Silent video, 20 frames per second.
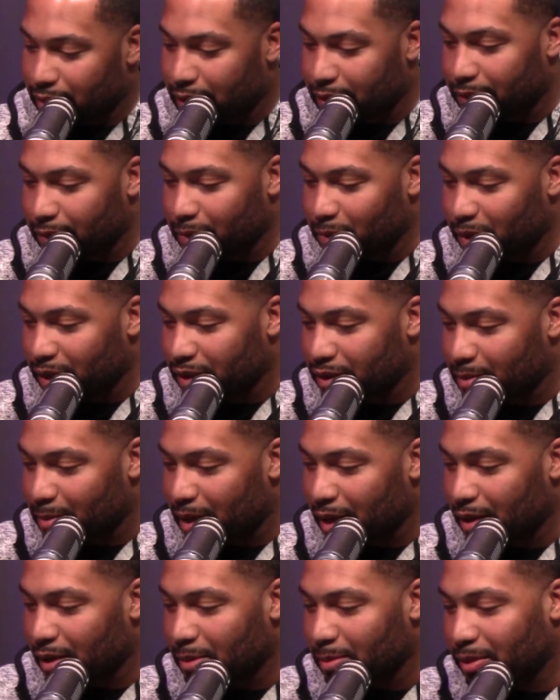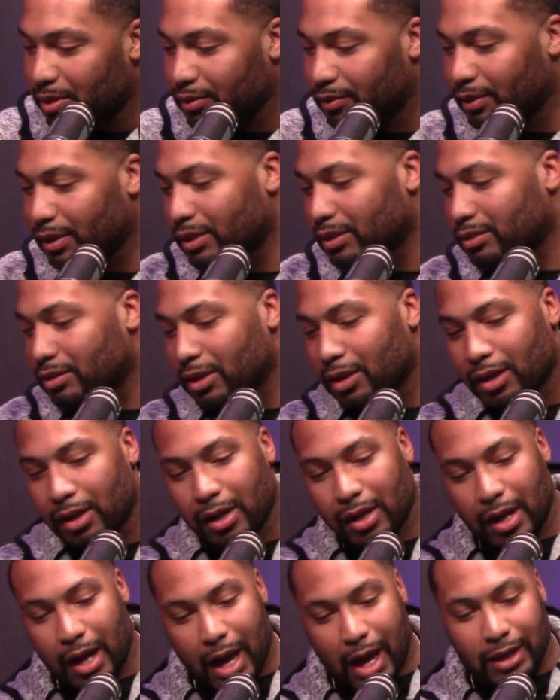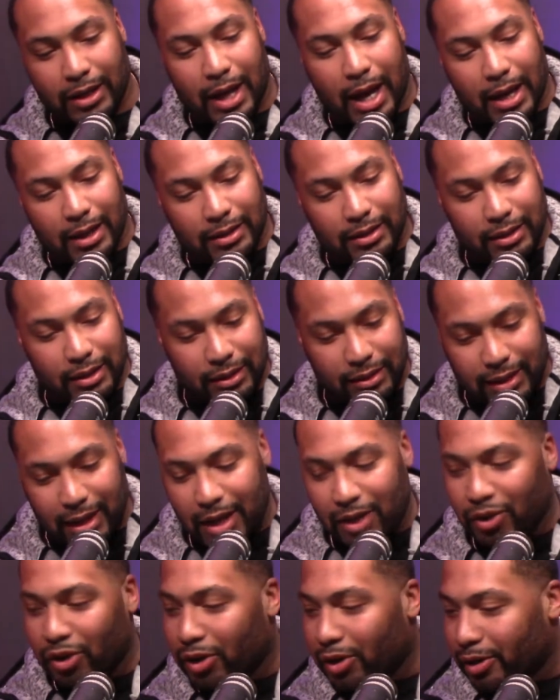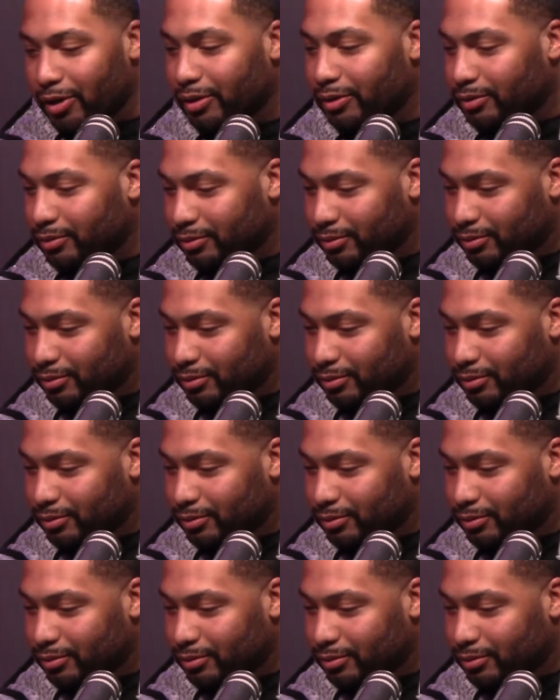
living with a smile on my face. I sink down the hurt,